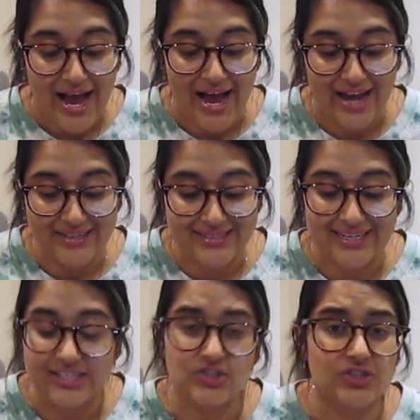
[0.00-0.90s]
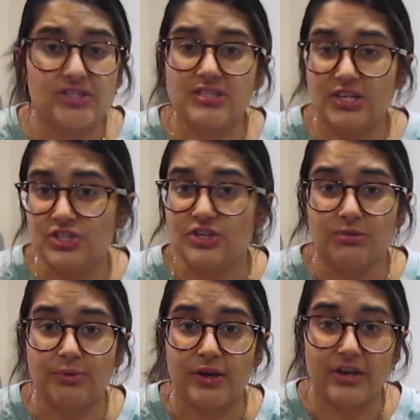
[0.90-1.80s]
And it's just such a
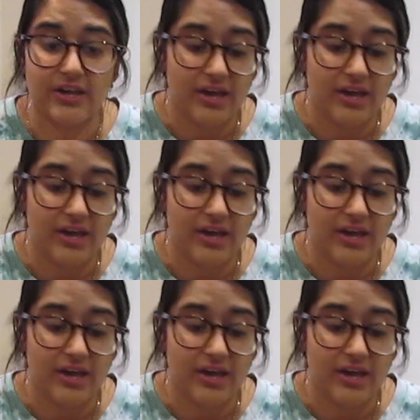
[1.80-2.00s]
good book.